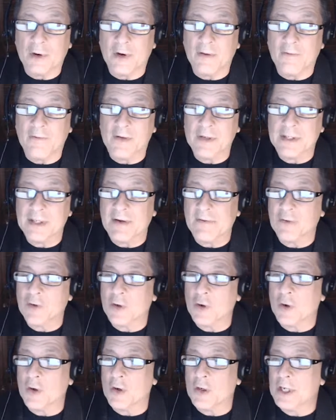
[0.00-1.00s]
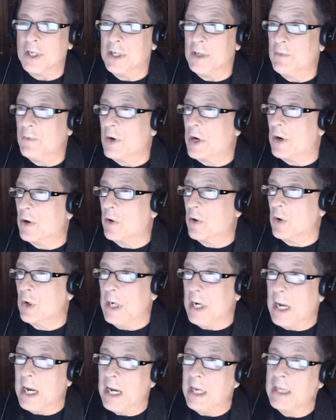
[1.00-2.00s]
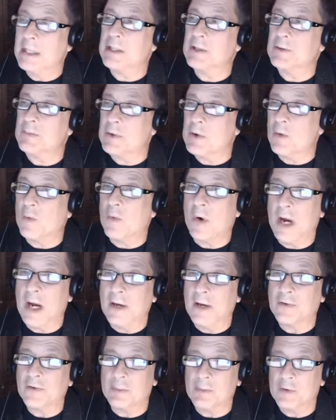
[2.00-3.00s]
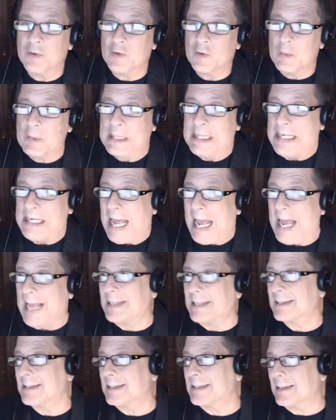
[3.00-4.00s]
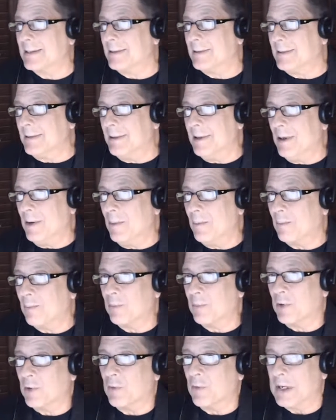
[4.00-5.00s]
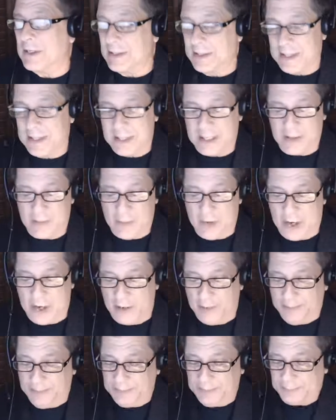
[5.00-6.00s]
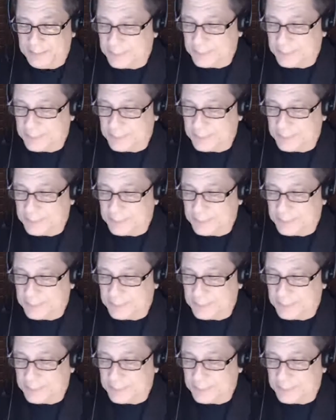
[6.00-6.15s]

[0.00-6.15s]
more if it's ever gone anywhere or not. And it's been a while, so I'm assuming it hasn't progressed anywhere,